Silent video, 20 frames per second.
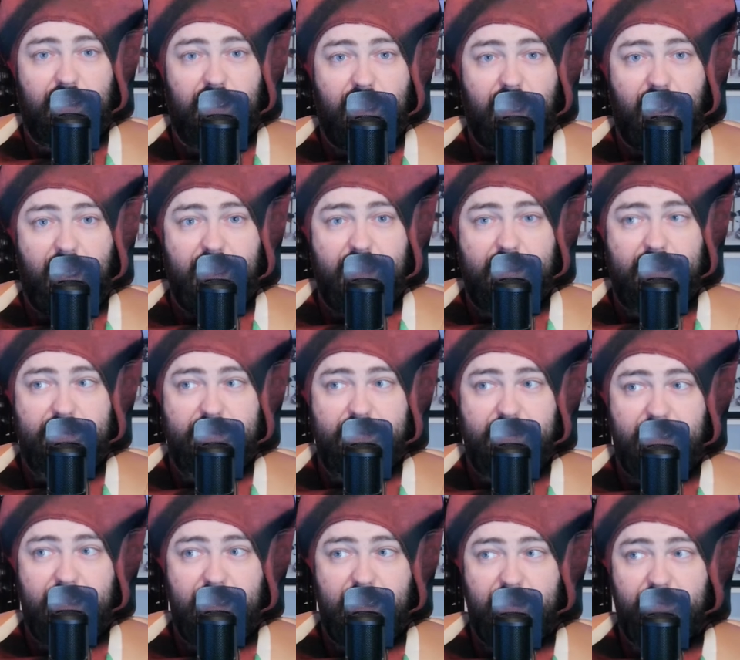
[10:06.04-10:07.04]
And
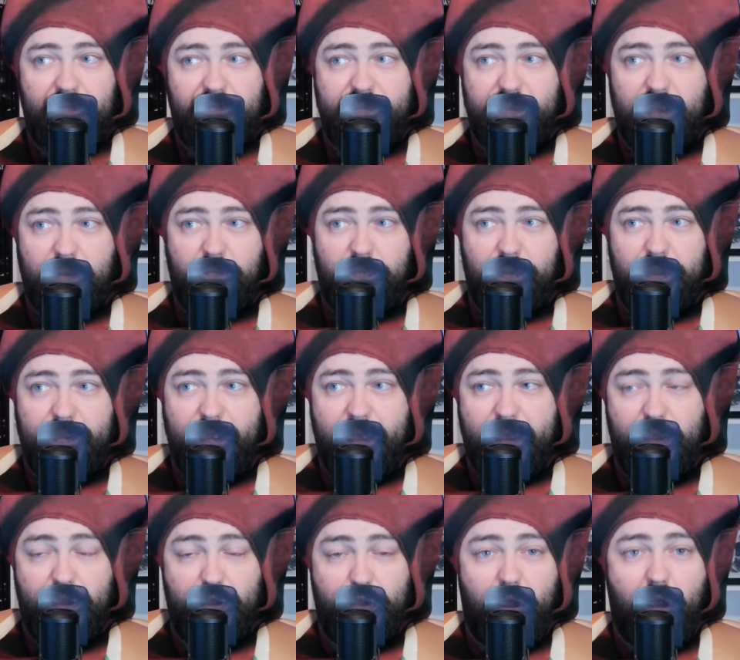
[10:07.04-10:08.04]
if something
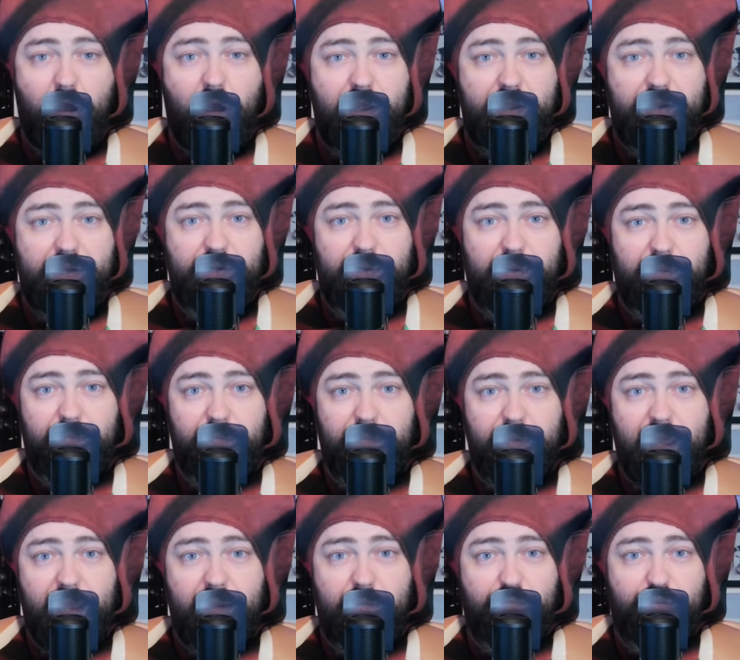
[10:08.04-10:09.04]
like a condom
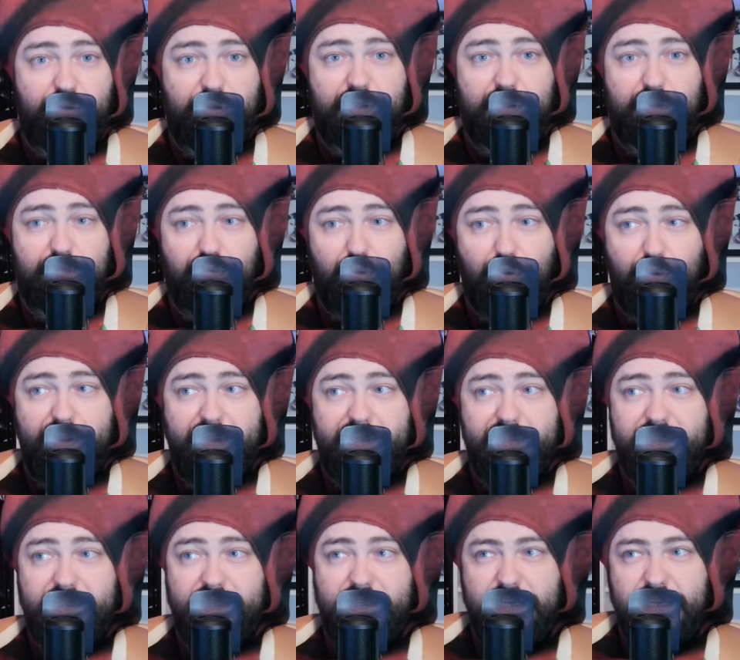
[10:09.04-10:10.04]
can put the
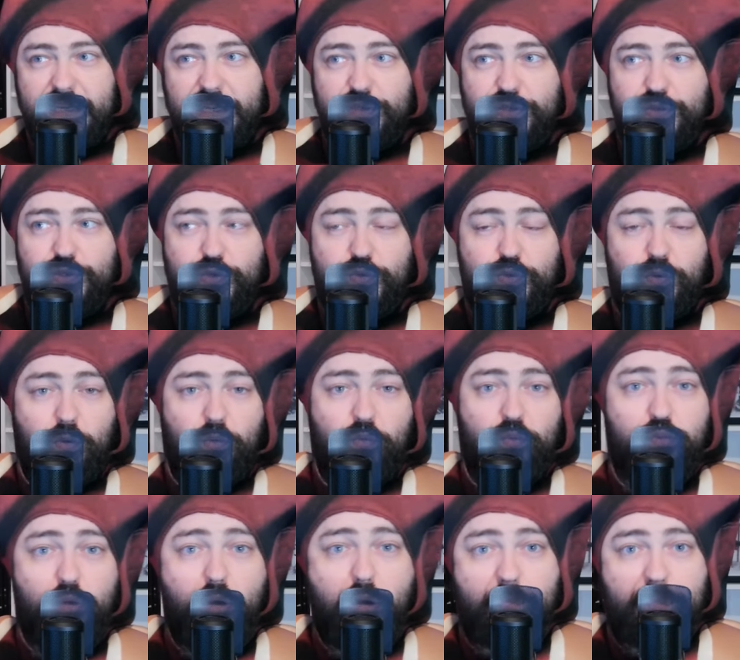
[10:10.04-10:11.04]
poison into a
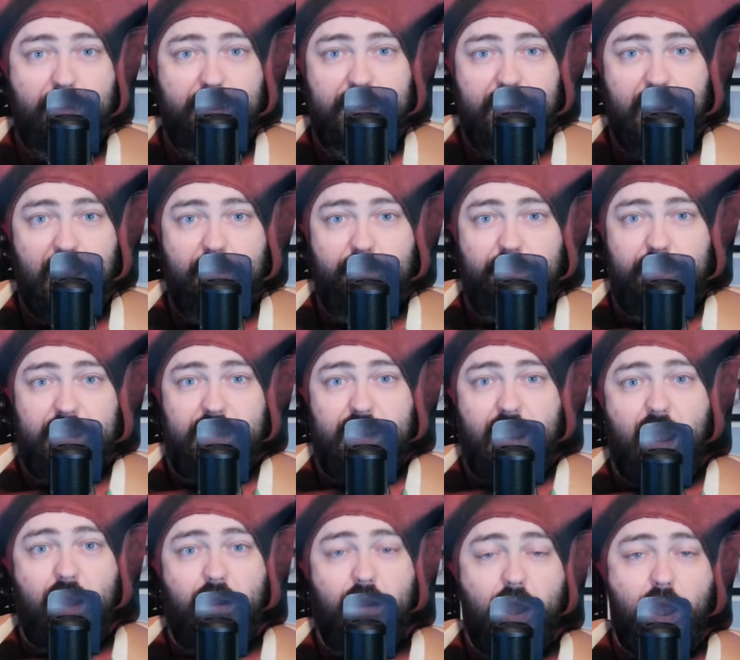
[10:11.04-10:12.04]
woman, I mean,
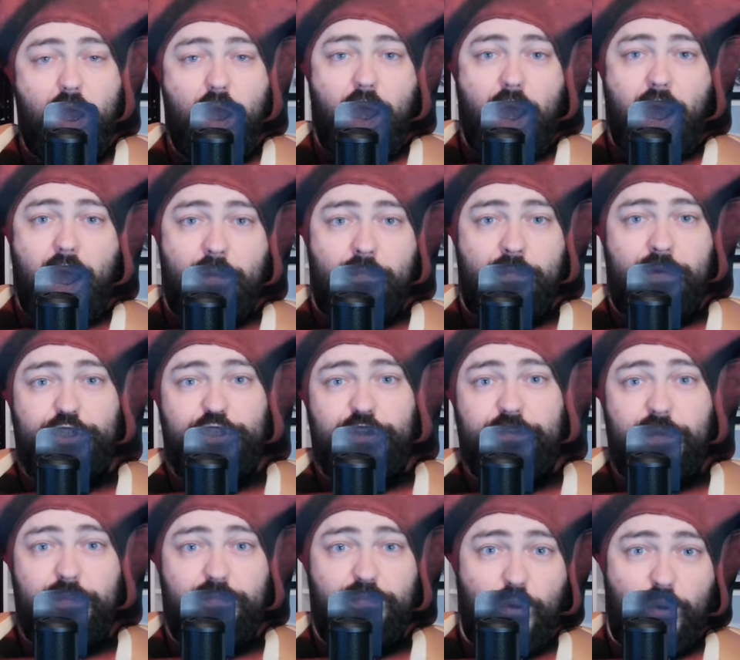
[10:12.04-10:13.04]
how how much
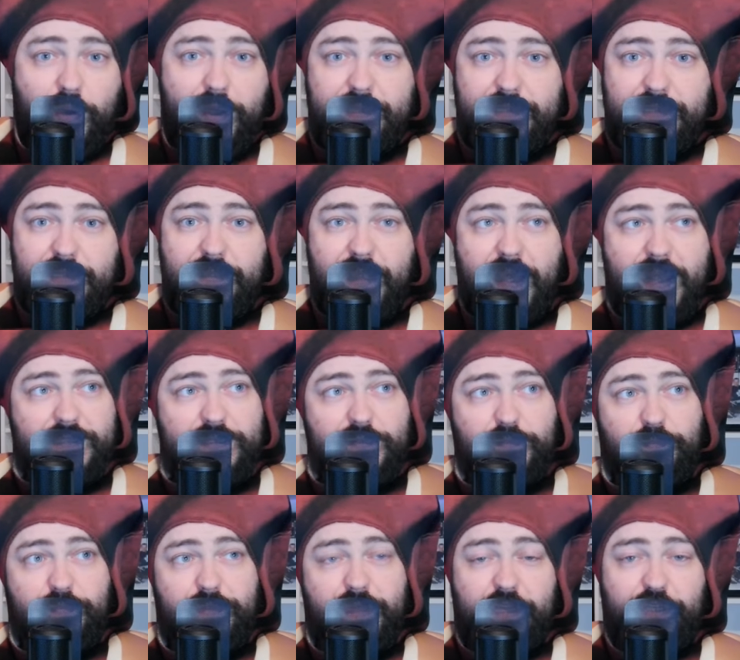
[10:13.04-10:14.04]
of the poison that
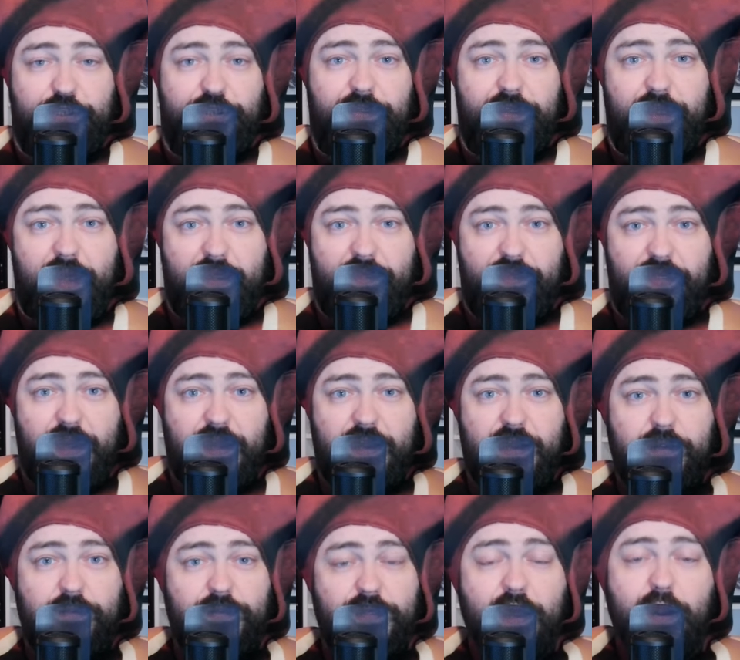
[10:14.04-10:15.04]
that that that
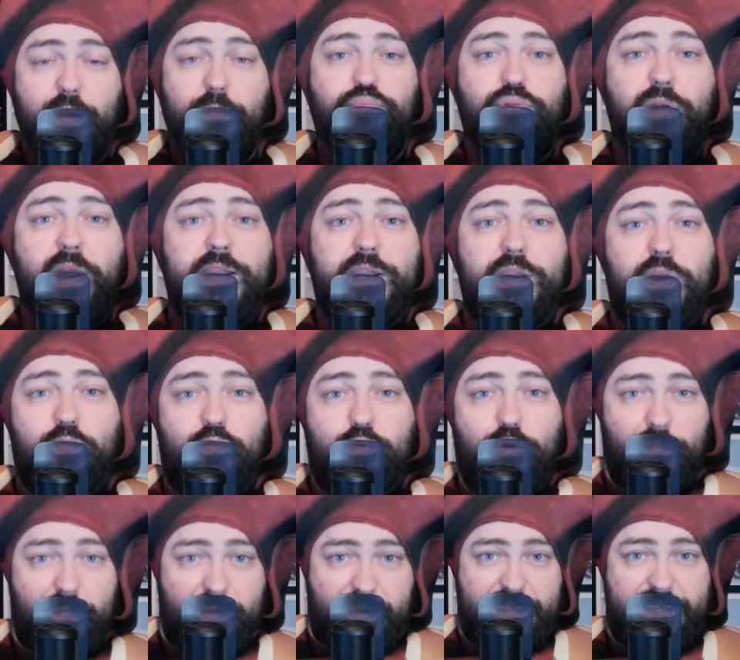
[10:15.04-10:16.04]
a, uh, that a pregnant
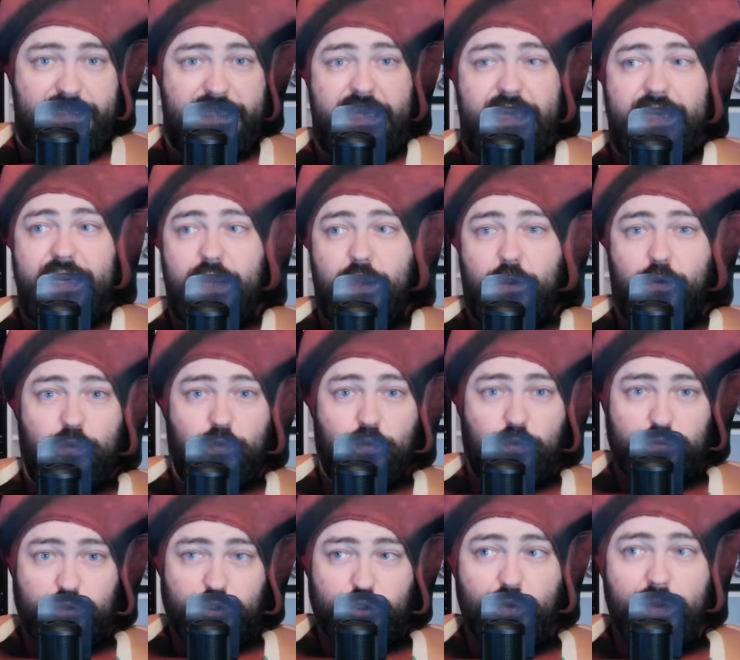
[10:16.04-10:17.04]
woman is eating
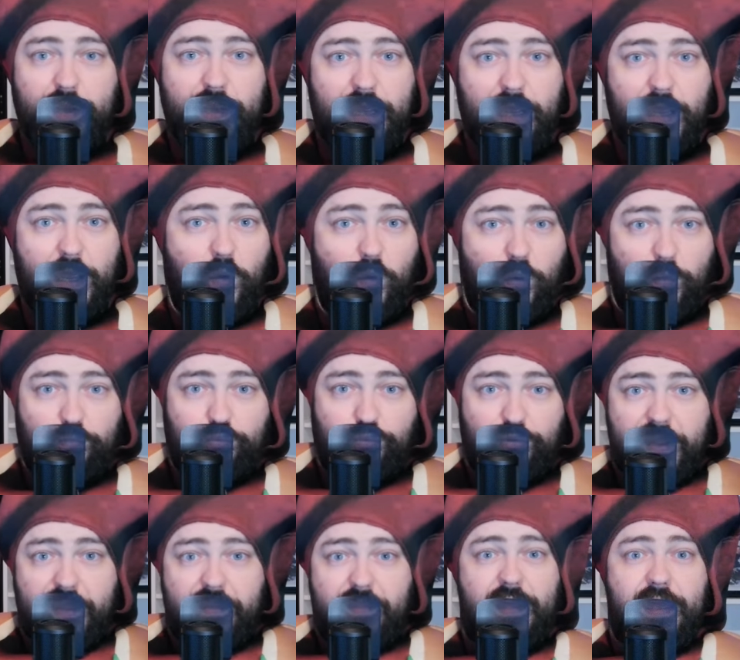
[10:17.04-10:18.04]
or drinking or
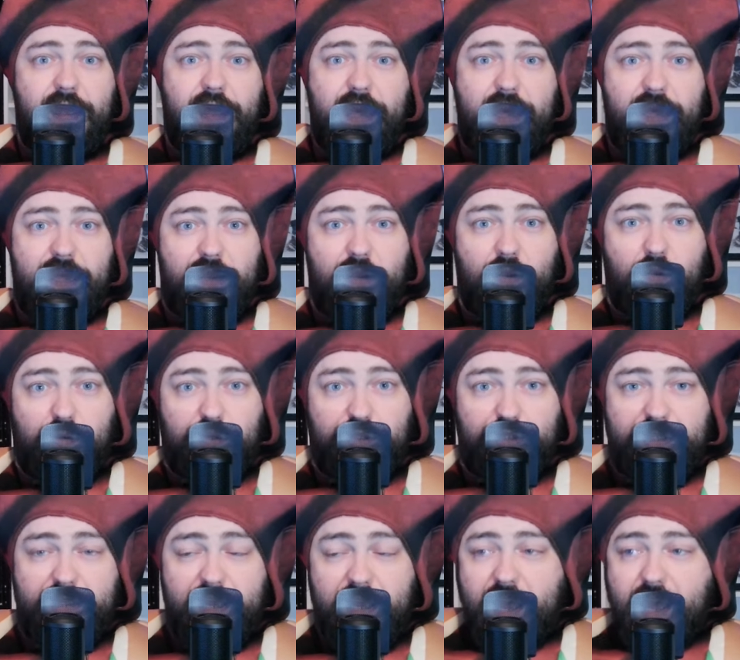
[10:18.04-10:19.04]
breathing in or
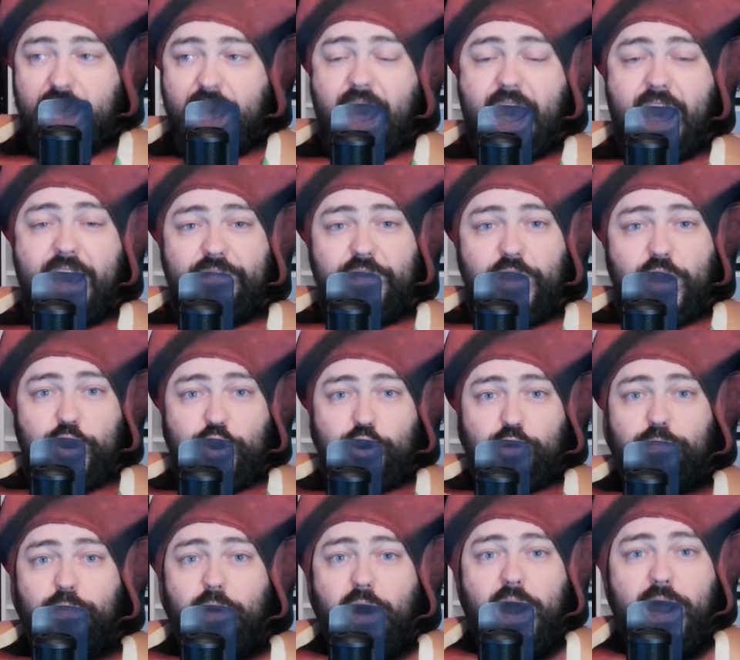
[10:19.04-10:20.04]
just having on her
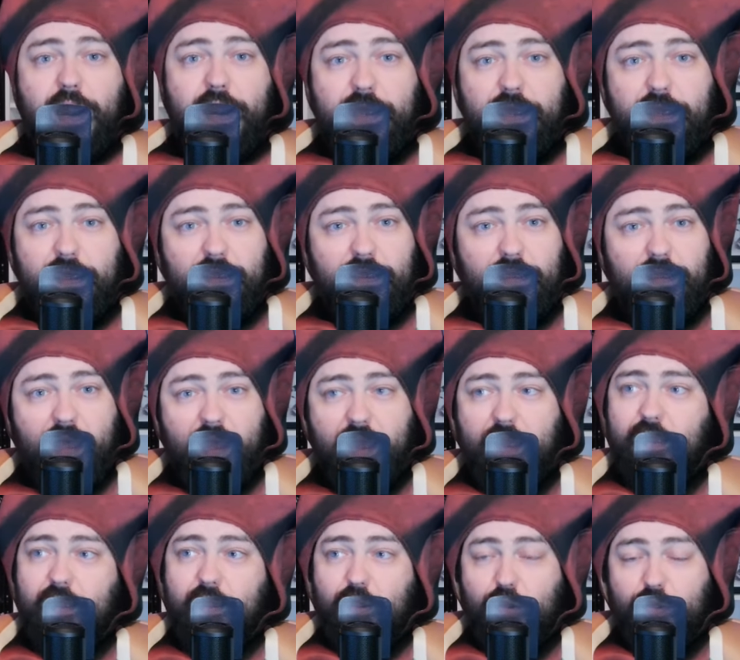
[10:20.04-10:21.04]
body,
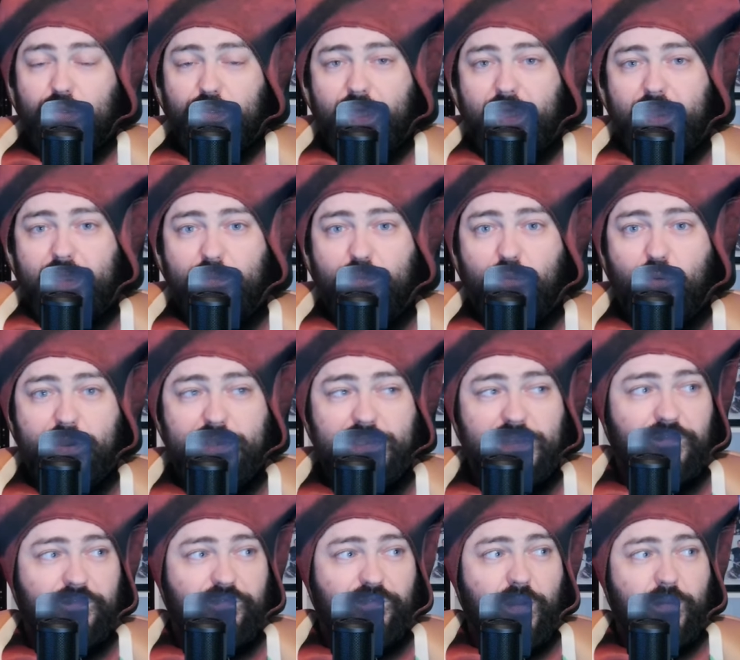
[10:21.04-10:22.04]
like like the
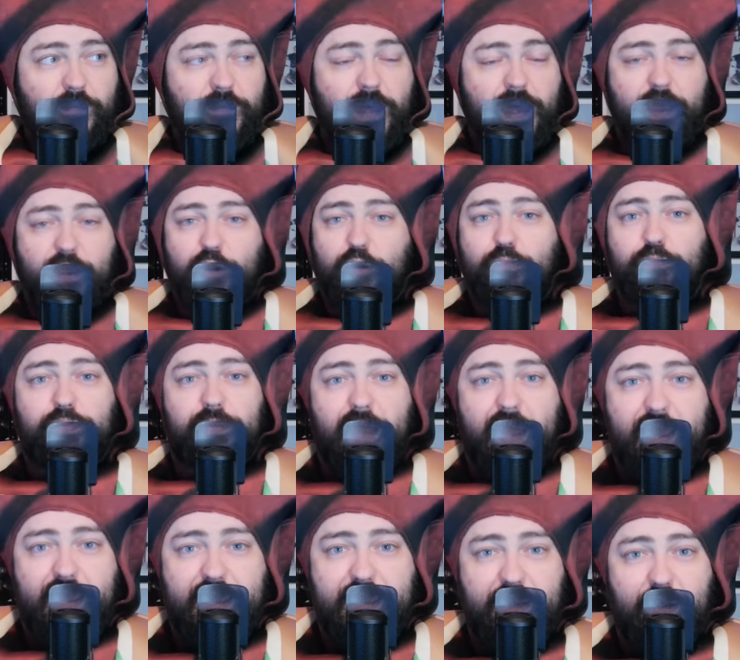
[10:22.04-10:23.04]
poison from like her
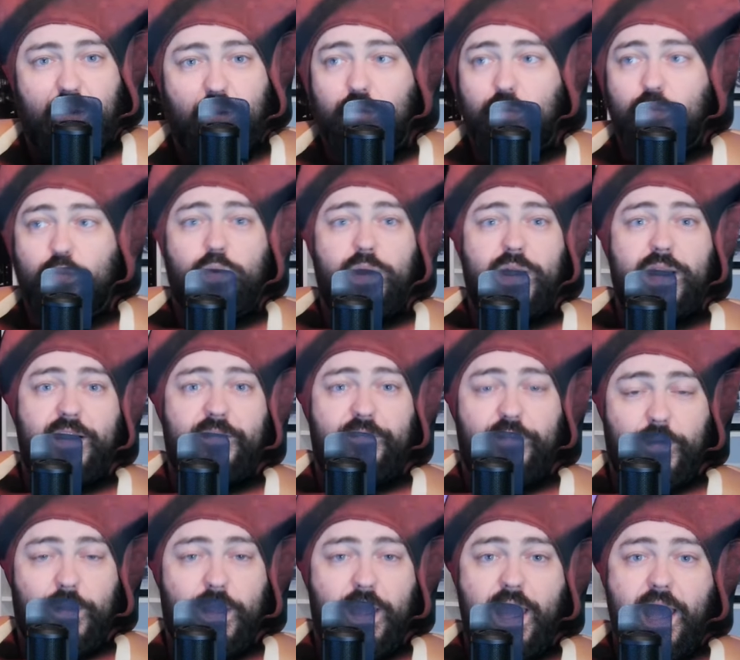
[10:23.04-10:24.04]
blanket or
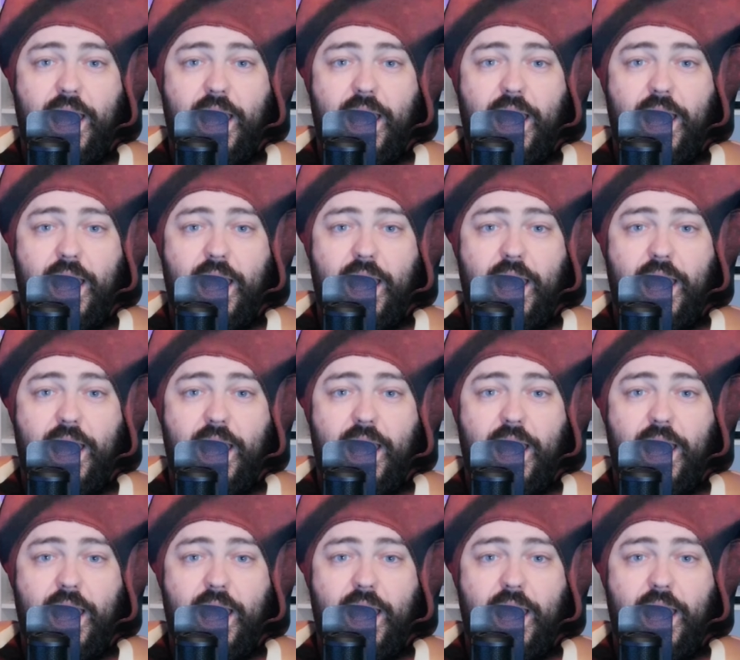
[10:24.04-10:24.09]
whatever,